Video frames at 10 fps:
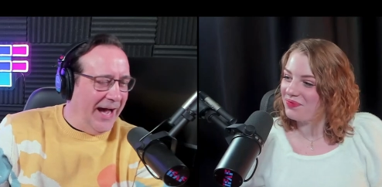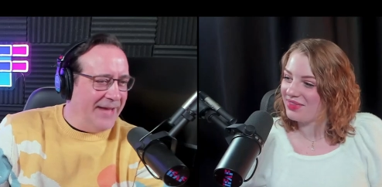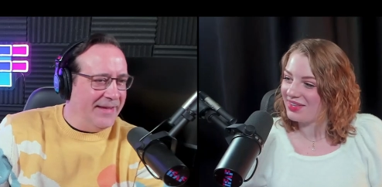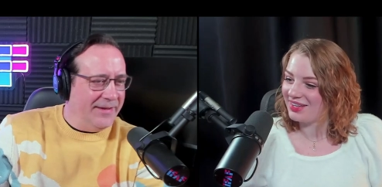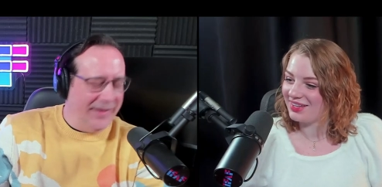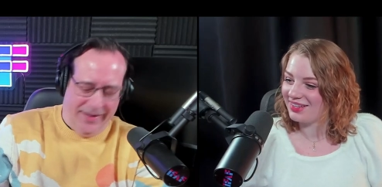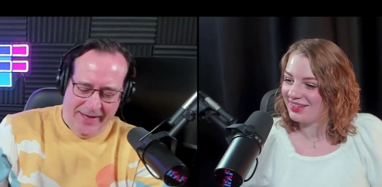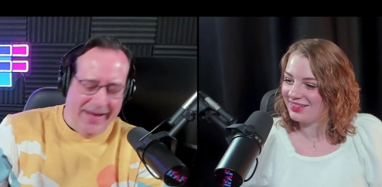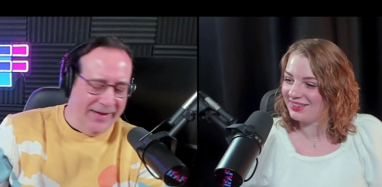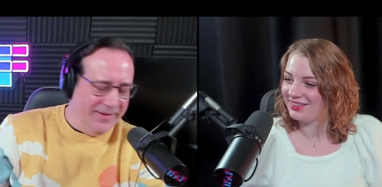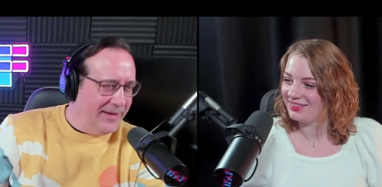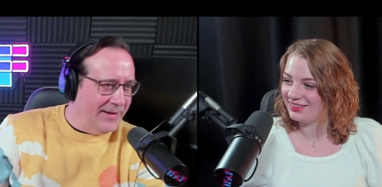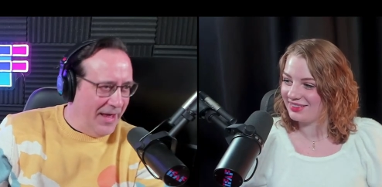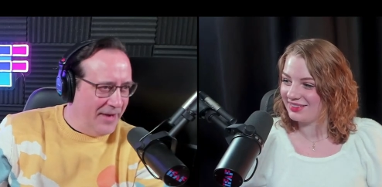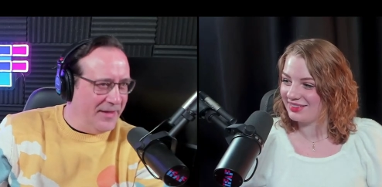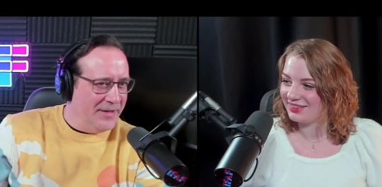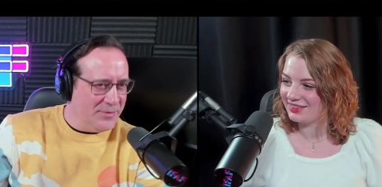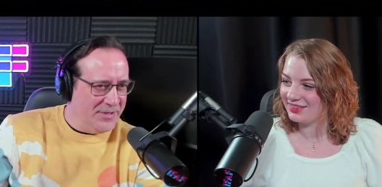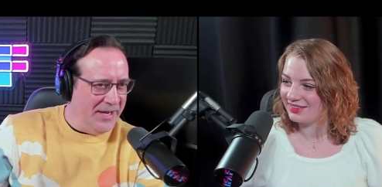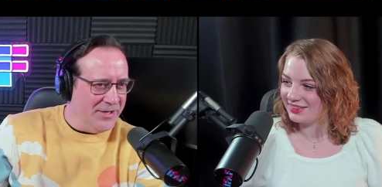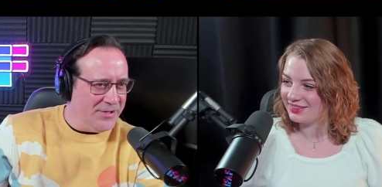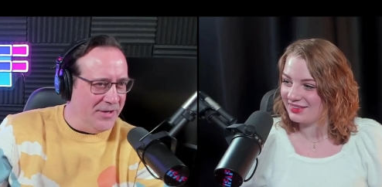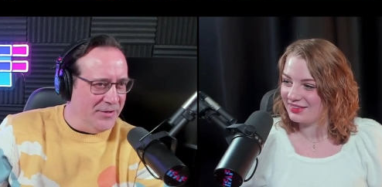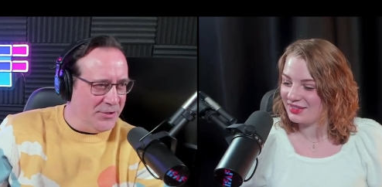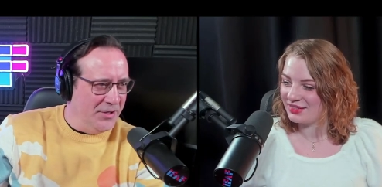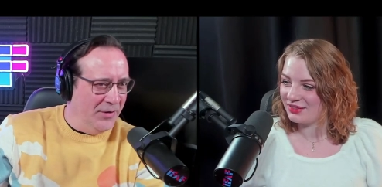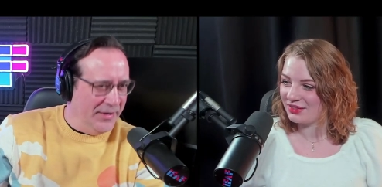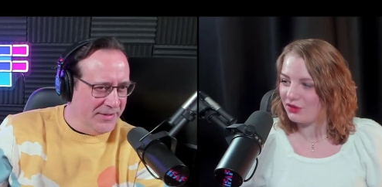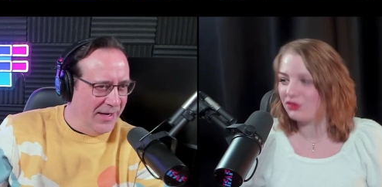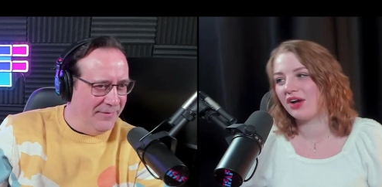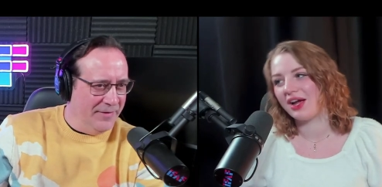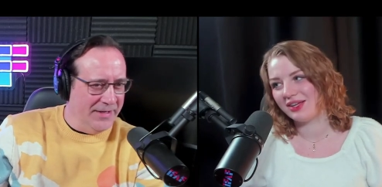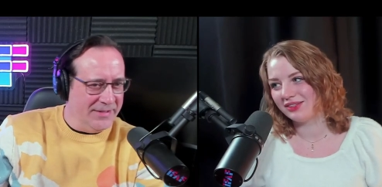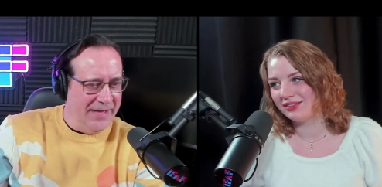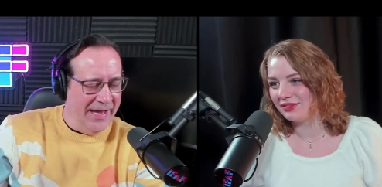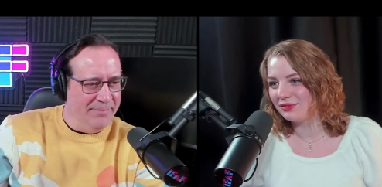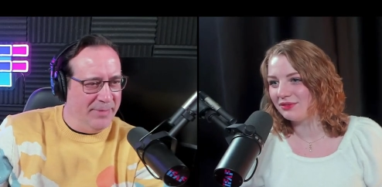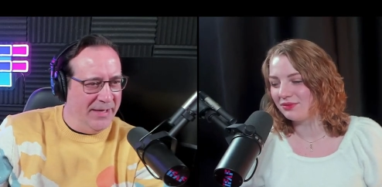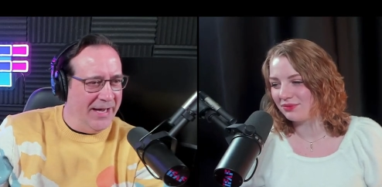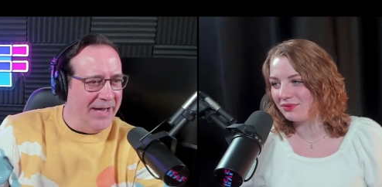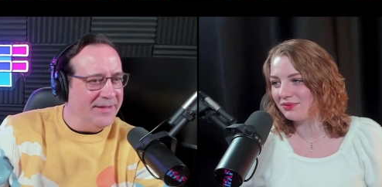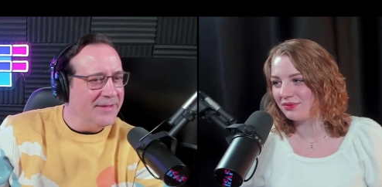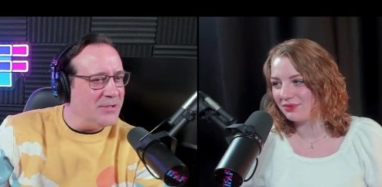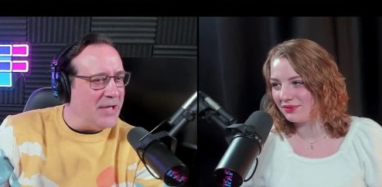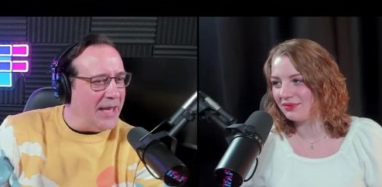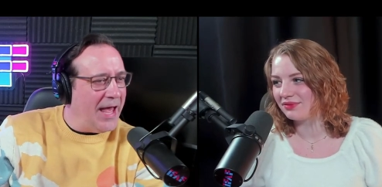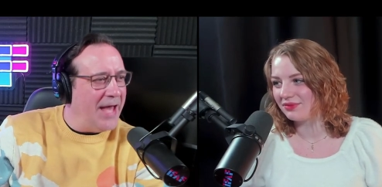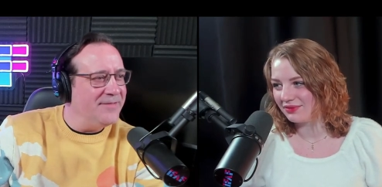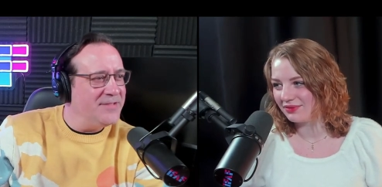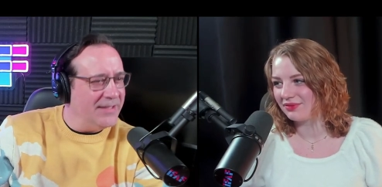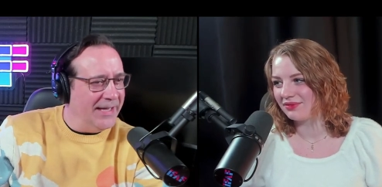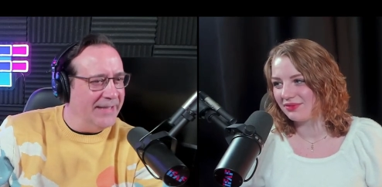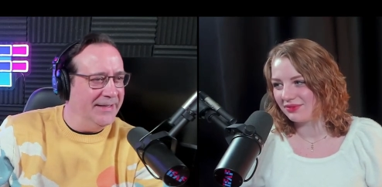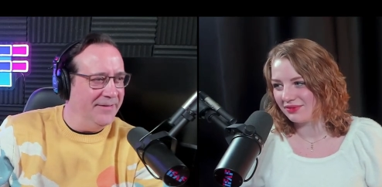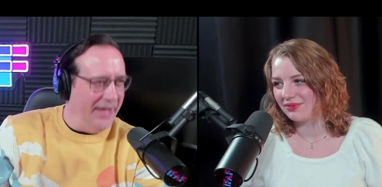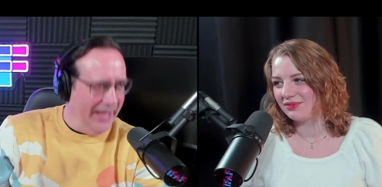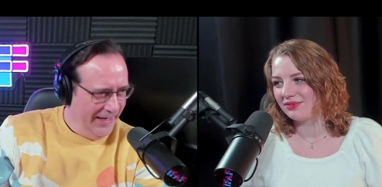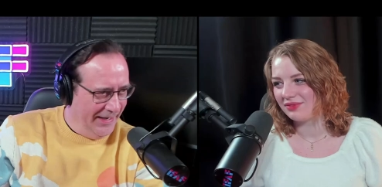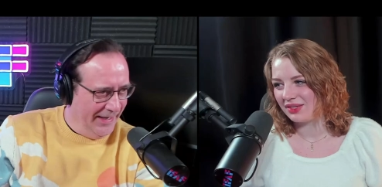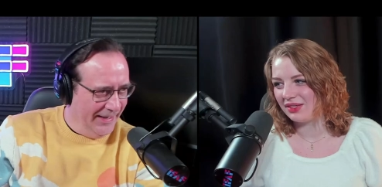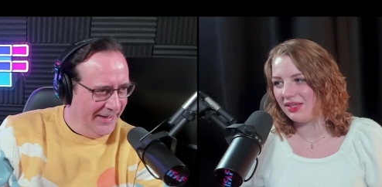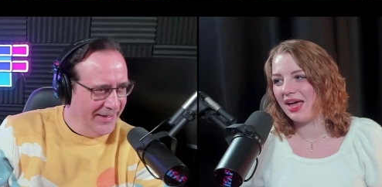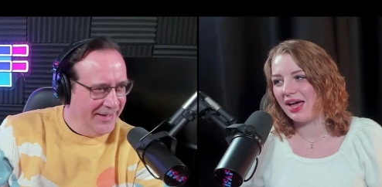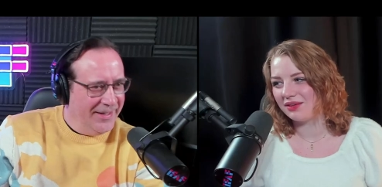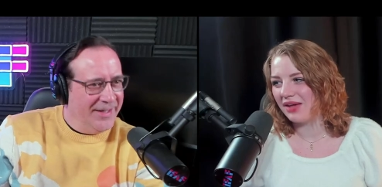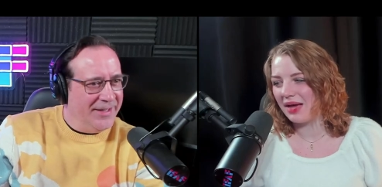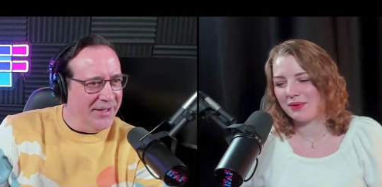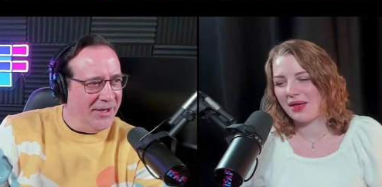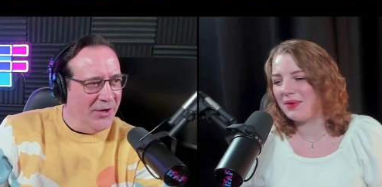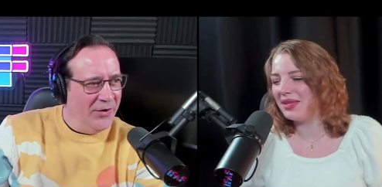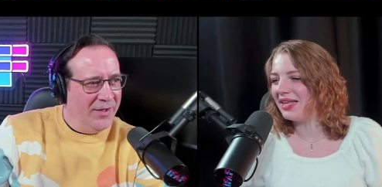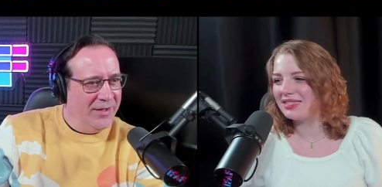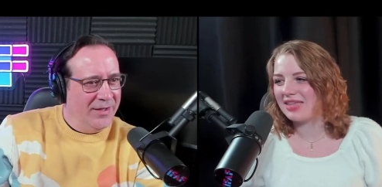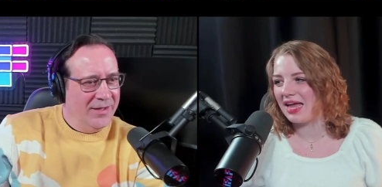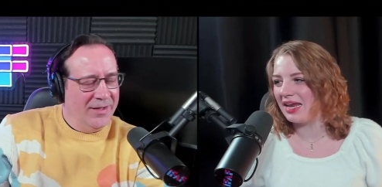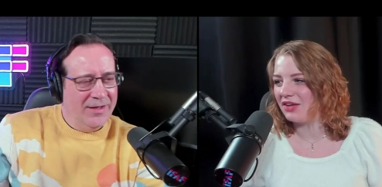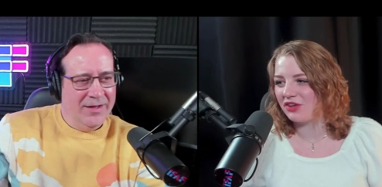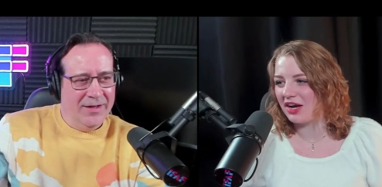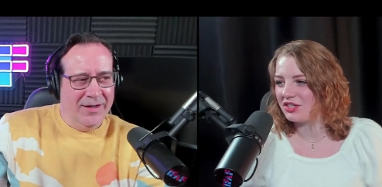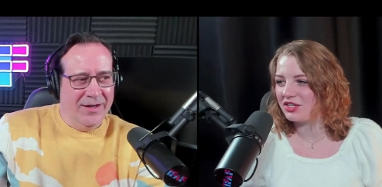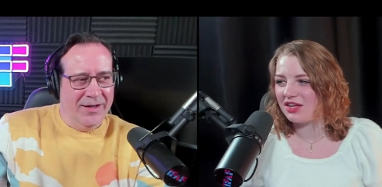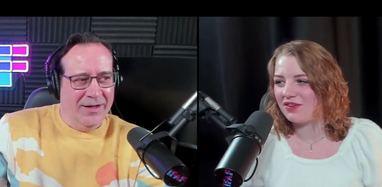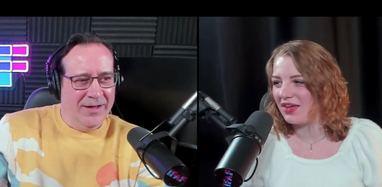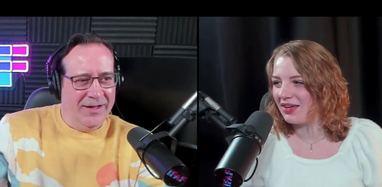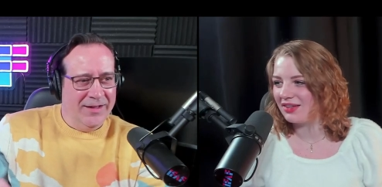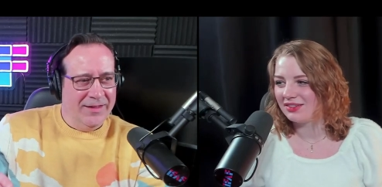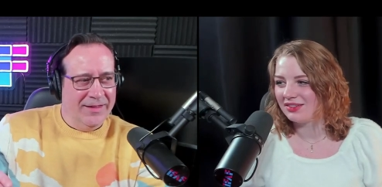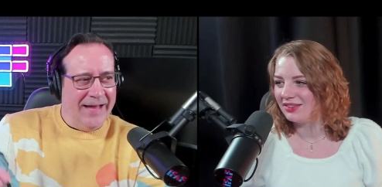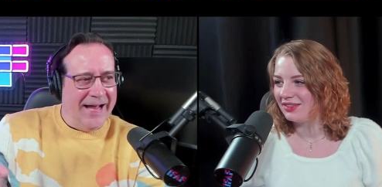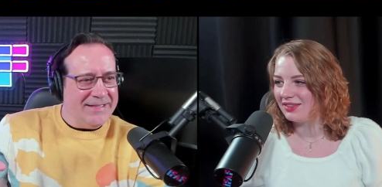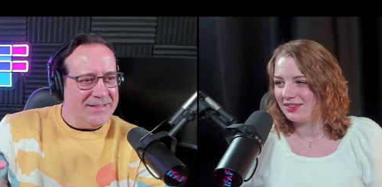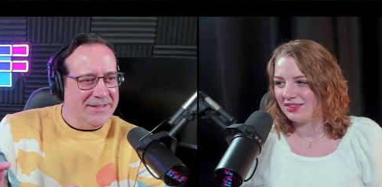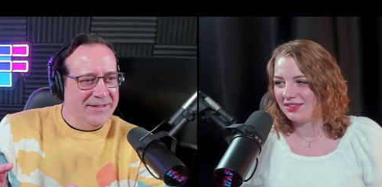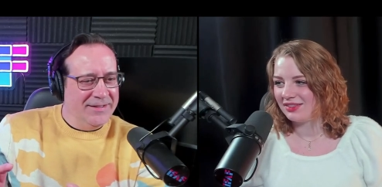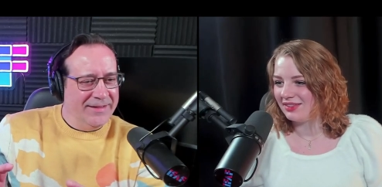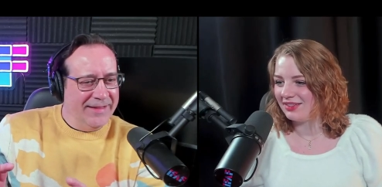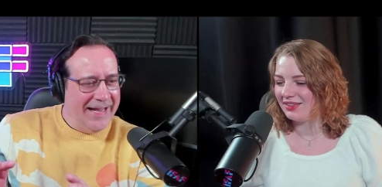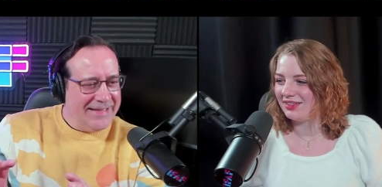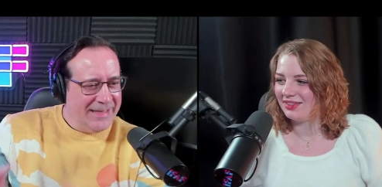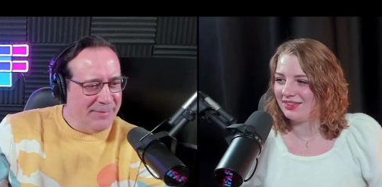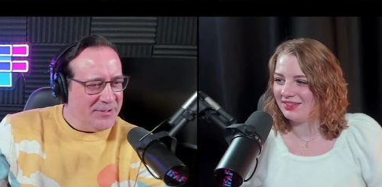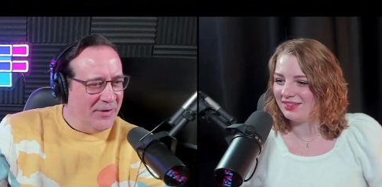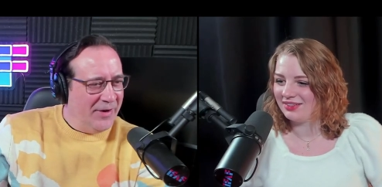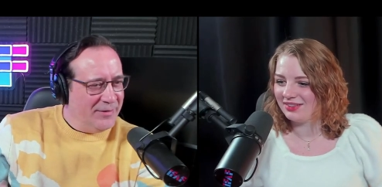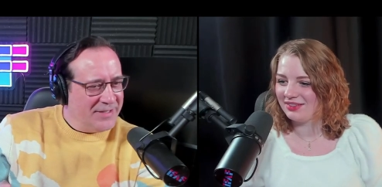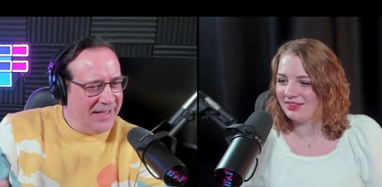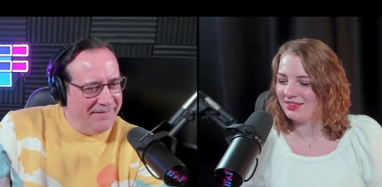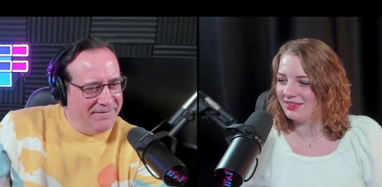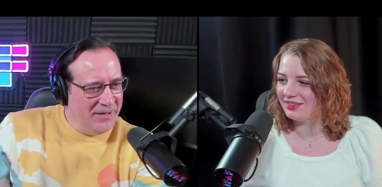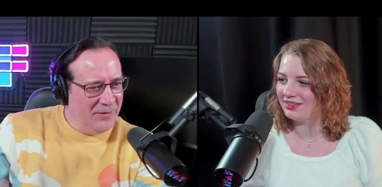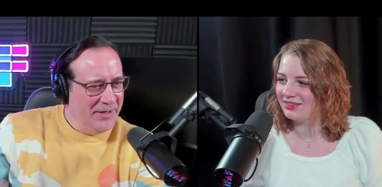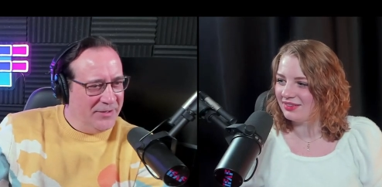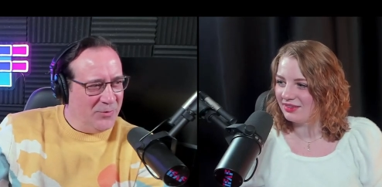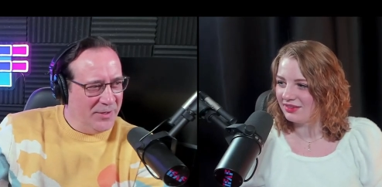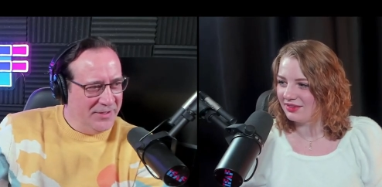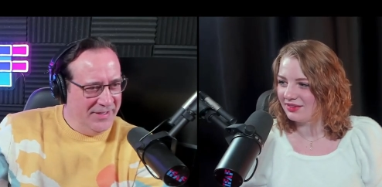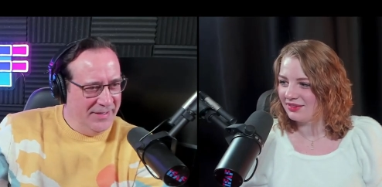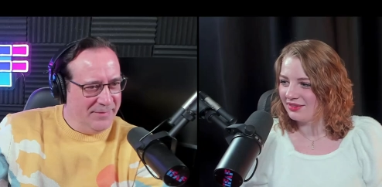Speaker 1: think a, I think a lot of things are staged on this show, and it's obvious. Right. And b, I think there's a lot of selective editing.
Speaker 2: Yeah, you know? I mean that's any trash TV.
Speaker 1: Last last episode I was kind of veering toward Team